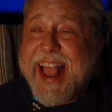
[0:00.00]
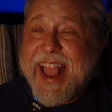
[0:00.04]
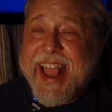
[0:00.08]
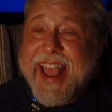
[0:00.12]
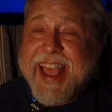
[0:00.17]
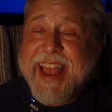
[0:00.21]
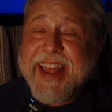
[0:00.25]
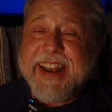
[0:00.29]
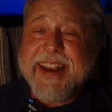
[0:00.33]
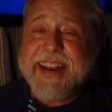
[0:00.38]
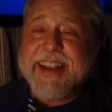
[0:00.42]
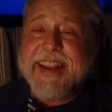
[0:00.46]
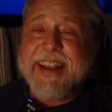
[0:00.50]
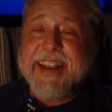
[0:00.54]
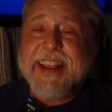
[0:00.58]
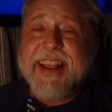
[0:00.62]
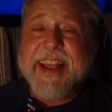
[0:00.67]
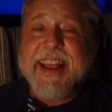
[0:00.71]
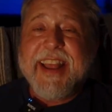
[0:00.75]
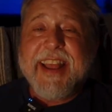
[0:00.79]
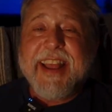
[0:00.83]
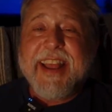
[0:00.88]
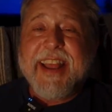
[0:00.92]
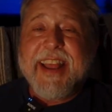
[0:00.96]
and
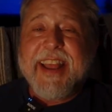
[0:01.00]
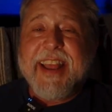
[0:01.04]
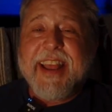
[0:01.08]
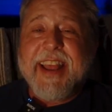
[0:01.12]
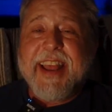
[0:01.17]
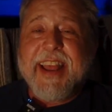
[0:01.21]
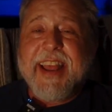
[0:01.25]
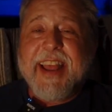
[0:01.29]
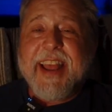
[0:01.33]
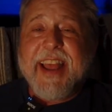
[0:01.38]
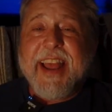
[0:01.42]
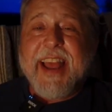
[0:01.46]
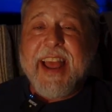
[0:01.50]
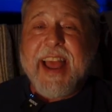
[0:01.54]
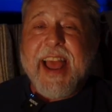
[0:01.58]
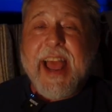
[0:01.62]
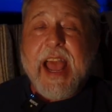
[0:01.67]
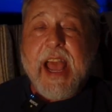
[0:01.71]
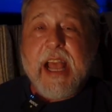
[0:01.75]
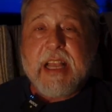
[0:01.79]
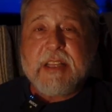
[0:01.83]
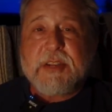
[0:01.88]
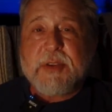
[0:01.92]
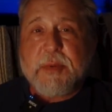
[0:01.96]

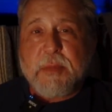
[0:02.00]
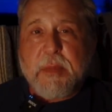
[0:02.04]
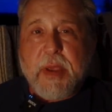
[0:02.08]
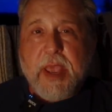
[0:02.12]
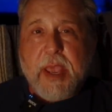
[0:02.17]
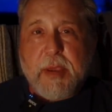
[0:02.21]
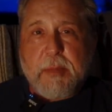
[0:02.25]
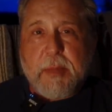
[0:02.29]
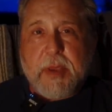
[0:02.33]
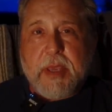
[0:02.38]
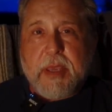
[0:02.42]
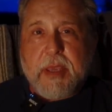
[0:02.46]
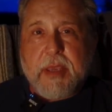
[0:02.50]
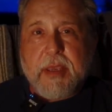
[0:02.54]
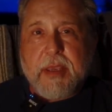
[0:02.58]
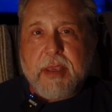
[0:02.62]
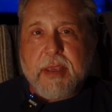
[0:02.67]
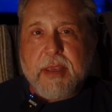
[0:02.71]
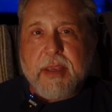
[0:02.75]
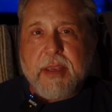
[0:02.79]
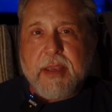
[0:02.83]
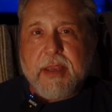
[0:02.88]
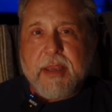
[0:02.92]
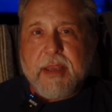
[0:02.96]
has a baby,
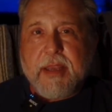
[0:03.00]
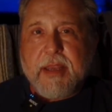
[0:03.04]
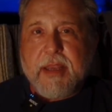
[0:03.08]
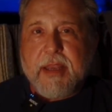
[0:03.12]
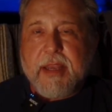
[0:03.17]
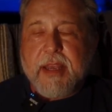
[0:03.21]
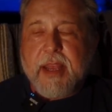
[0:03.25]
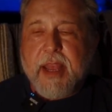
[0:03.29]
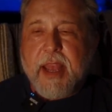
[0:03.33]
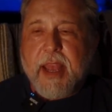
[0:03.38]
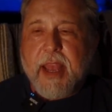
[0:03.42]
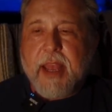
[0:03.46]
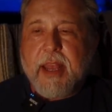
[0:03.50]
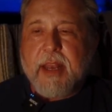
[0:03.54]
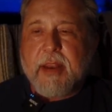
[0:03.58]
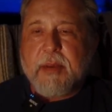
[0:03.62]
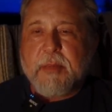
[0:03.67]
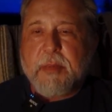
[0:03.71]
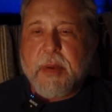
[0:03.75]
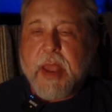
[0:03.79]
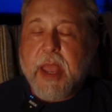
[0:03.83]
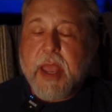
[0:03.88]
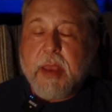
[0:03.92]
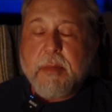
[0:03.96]
and
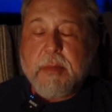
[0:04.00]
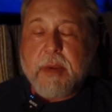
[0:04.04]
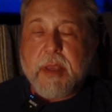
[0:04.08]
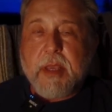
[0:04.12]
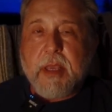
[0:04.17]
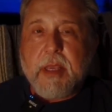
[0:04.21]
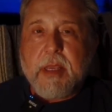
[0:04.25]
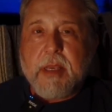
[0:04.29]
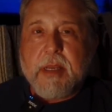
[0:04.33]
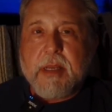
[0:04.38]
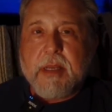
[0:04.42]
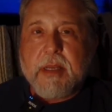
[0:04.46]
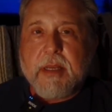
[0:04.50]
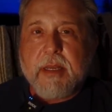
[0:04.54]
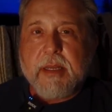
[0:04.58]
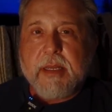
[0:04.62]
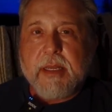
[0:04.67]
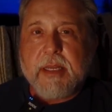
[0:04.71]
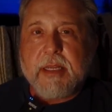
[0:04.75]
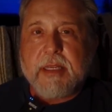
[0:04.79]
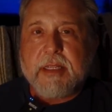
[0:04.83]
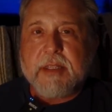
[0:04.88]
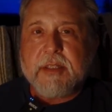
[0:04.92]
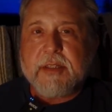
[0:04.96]
the baby
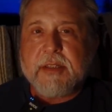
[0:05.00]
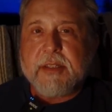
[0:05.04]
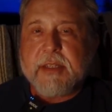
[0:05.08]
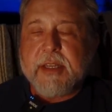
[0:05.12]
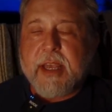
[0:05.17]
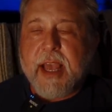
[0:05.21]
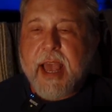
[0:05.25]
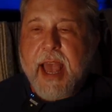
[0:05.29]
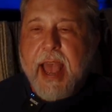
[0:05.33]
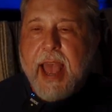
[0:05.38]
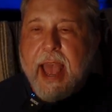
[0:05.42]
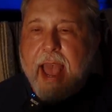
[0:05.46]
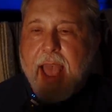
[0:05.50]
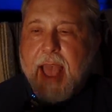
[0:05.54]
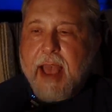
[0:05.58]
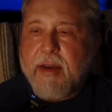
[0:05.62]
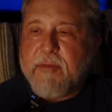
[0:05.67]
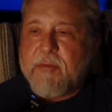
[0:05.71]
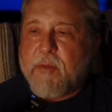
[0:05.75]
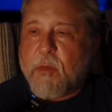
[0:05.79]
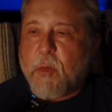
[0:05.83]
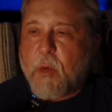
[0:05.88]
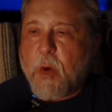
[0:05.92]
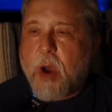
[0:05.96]
is
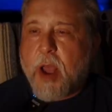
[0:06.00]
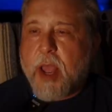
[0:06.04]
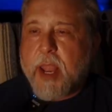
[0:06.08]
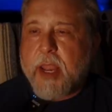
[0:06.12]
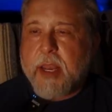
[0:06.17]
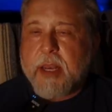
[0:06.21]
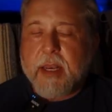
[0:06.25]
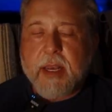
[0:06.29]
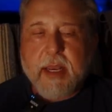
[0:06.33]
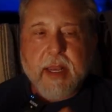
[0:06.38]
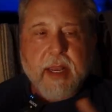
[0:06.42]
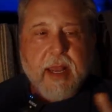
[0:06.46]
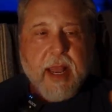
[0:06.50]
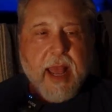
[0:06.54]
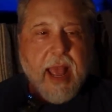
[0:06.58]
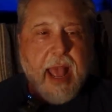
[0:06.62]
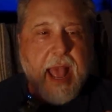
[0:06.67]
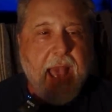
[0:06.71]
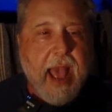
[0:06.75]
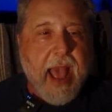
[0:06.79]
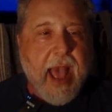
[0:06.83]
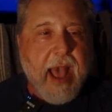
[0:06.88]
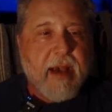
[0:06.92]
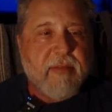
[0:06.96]
half white,
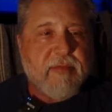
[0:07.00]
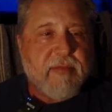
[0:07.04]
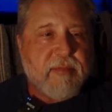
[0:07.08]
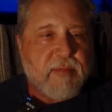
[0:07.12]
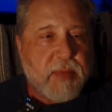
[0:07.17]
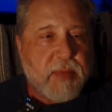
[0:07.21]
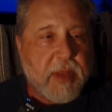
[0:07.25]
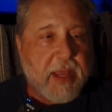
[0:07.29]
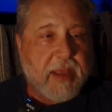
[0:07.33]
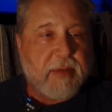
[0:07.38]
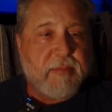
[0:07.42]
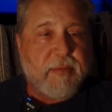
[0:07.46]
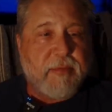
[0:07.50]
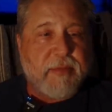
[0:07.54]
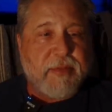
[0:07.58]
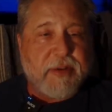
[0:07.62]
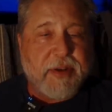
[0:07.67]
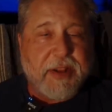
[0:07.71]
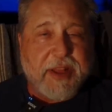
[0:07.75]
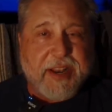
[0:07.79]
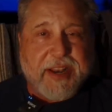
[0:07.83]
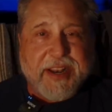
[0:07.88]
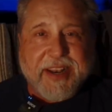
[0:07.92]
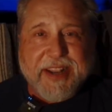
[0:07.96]
half
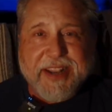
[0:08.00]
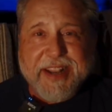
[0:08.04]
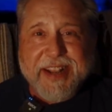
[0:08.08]
Bigfoot.